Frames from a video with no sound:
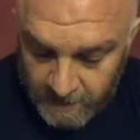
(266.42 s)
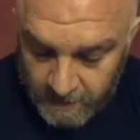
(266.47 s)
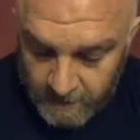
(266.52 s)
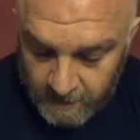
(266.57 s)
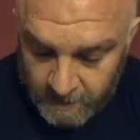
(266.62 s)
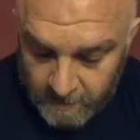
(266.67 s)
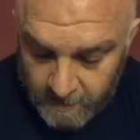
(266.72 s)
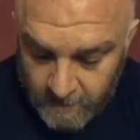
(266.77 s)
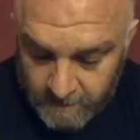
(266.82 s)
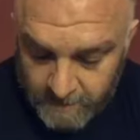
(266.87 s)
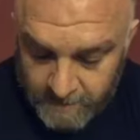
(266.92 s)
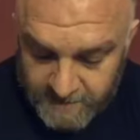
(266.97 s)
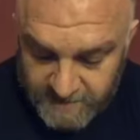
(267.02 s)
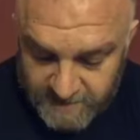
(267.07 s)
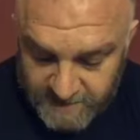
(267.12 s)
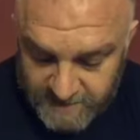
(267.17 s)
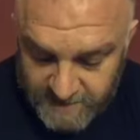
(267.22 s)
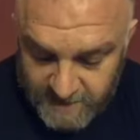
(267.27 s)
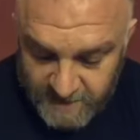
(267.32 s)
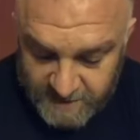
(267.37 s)
In order to be
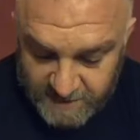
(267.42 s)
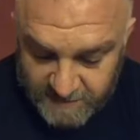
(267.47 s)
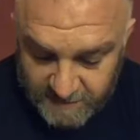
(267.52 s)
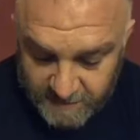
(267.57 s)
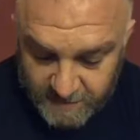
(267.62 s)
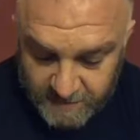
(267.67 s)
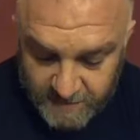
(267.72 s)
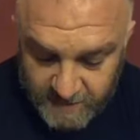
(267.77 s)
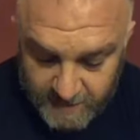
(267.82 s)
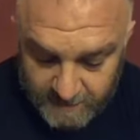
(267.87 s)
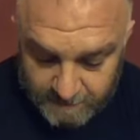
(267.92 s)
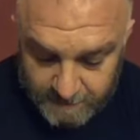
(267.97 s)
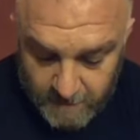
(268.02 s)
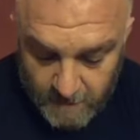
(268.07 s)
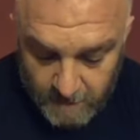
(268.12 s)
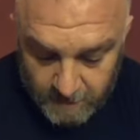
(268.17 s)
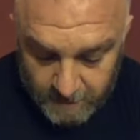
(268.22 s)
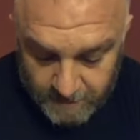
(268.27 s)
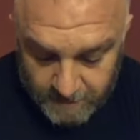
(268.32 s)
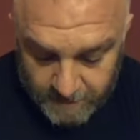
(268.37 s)
successful, you need
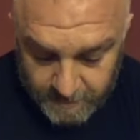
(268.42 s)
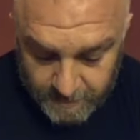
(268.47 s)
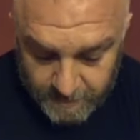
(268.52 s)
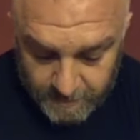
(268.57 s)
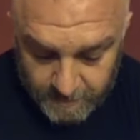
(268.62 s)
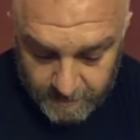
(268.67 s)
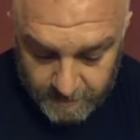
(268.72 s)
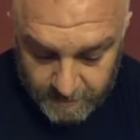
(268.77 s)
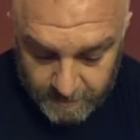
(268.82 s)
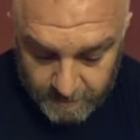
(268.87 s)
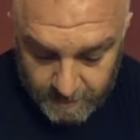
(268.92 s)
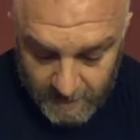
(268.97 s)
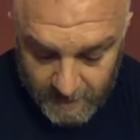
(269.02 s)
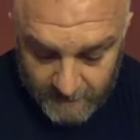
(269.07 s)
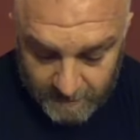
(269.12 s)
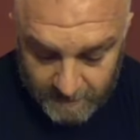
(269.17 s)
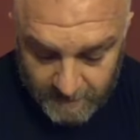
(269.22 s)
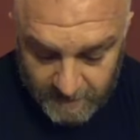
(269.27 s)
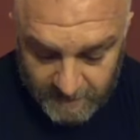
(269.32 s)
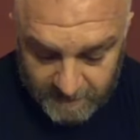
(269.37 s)
both. But
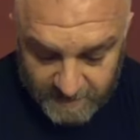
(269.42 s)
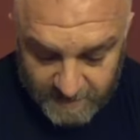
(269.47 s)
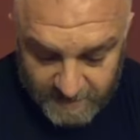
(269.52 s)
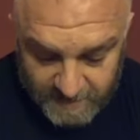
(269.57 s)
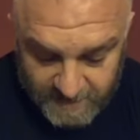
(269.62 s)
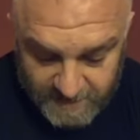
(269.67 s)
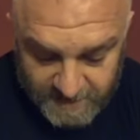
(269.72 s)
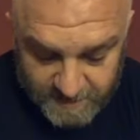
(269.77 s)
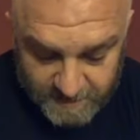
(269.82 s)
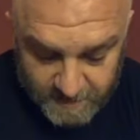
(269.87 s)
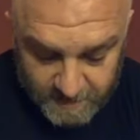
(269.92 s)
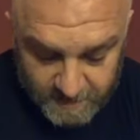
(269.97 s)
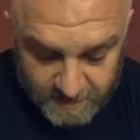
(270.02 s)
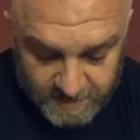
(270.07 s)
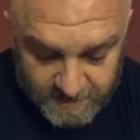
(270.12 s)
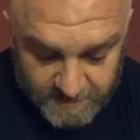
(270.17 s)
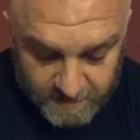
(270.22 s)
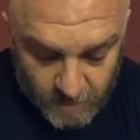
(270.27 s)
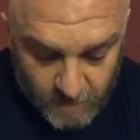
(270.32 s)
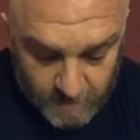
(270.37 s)
I believe that
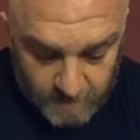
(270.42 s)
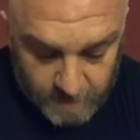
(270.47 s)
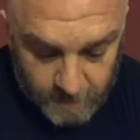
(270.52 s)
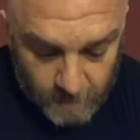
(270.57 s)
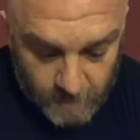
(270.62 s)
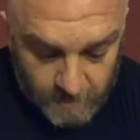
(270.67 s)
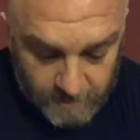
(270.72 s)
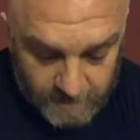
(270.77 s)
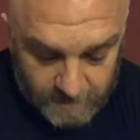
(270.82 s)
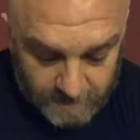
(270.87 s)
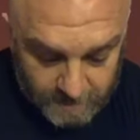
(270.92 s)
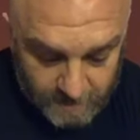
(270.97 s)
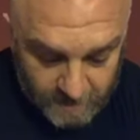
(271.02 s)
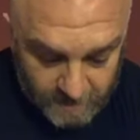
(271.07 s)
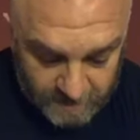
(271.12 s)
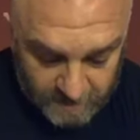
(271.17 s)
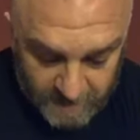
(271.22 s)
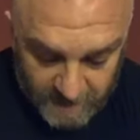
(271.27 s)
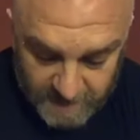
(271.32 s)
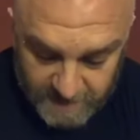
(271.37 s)
discipline is more important than
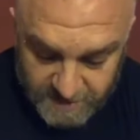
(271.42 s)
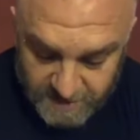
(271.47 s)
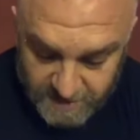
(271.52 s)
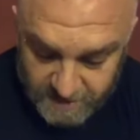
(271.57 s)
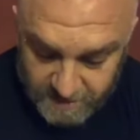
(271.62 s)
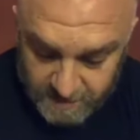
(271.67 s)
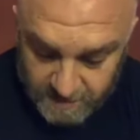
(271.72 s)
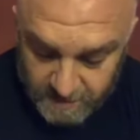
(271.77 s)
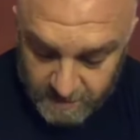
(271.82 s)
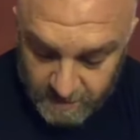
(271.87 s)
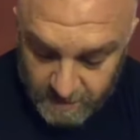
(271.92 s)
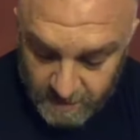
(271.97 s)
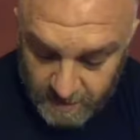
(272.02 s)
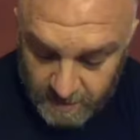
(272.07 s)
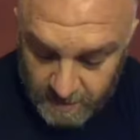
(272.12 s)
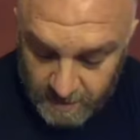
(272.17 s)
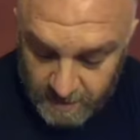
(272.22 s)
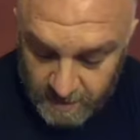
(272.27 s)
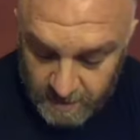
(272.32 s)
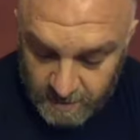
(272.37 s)
motivation,
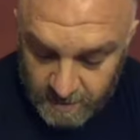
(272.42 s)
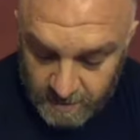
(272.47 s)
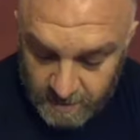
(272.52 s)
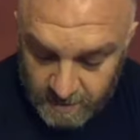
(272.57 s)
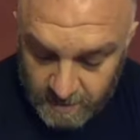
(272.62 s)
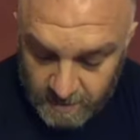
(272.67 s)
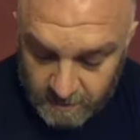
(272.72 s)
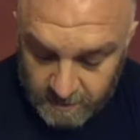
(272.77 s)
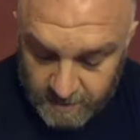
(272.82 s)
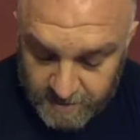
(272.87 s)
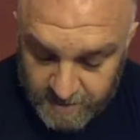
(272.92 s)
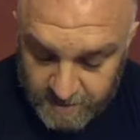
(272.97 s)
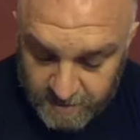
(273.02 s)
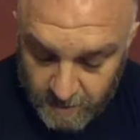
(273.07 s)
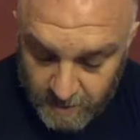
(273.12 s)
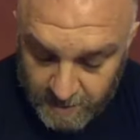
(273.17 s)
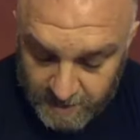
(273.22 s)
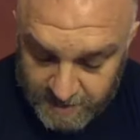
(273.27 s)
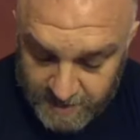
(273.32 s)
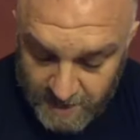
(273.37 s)
which is
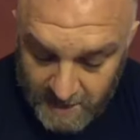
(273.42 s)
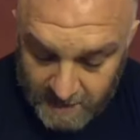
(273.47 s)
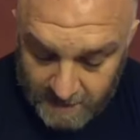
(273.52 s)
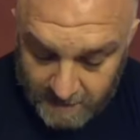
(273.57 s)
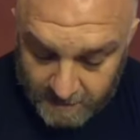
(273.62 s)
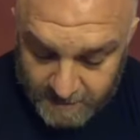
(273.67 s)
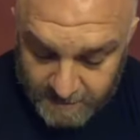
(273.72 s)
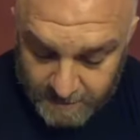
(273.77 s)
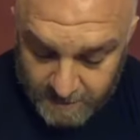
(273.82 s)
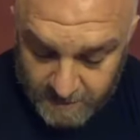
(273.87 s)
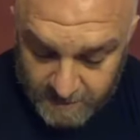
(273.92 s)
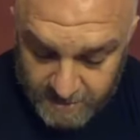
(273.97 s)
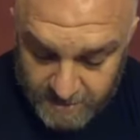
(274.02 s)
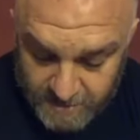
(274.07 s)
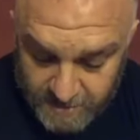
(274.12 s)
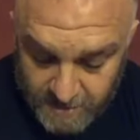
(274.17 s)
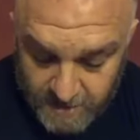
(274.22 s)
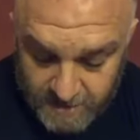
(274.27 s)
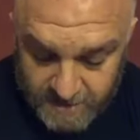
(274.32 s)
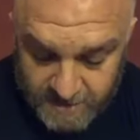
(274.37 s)
why Jocko's book
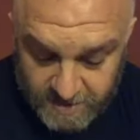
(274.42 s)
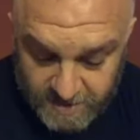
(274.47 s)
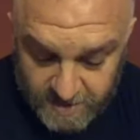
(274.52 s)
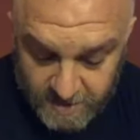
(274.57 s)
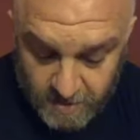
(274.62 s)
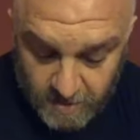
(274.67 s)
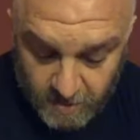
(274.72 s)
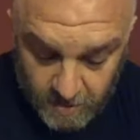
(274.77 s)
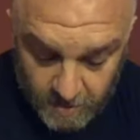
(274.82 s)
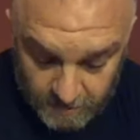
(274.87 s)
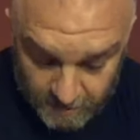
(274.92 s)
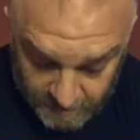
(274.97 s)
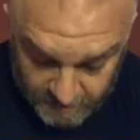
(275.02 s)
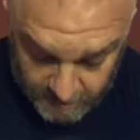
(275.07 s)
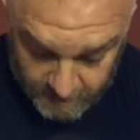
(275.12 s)
struck such a chord with